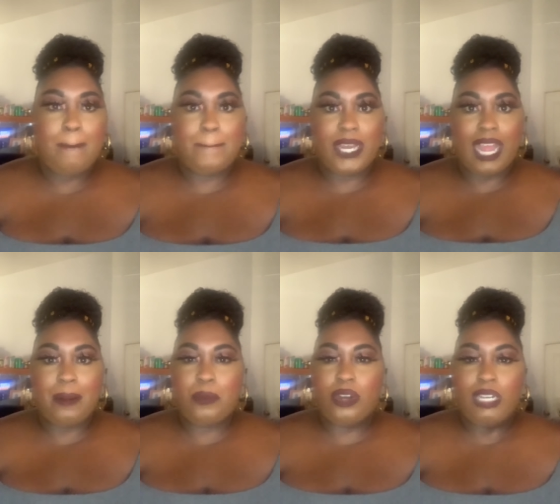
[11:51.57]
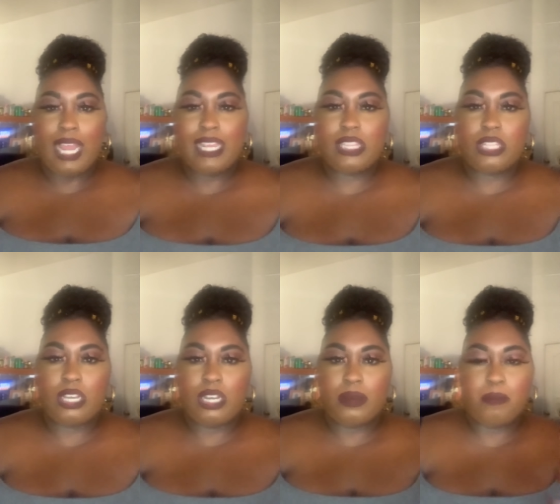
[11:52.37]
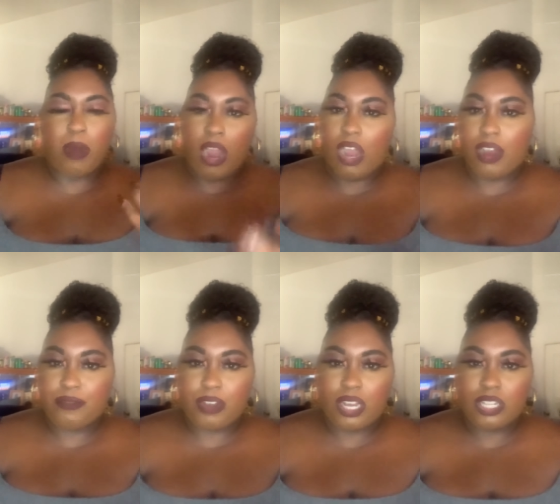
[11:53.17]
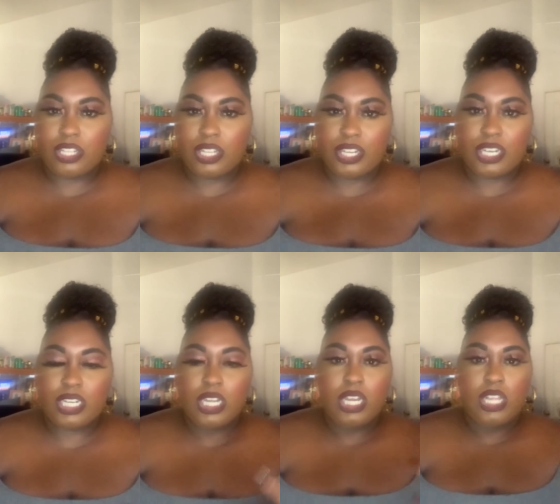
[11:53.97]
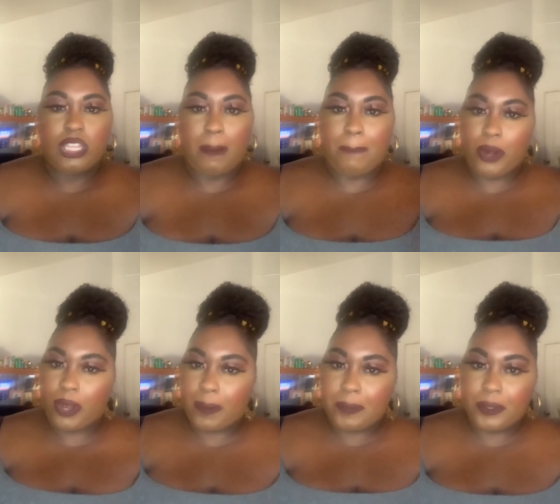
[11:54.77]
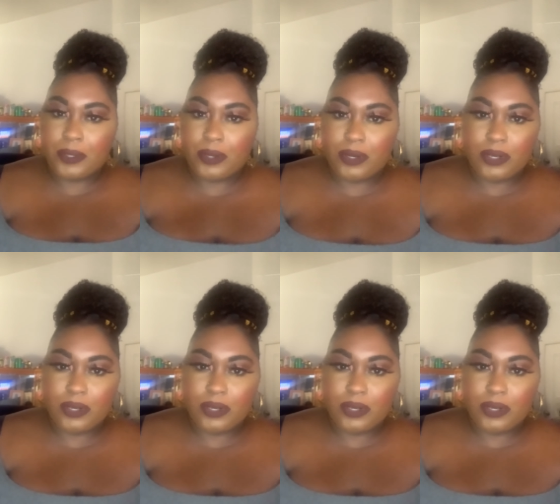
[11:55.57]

but I'm more, more like the mauve color, the purple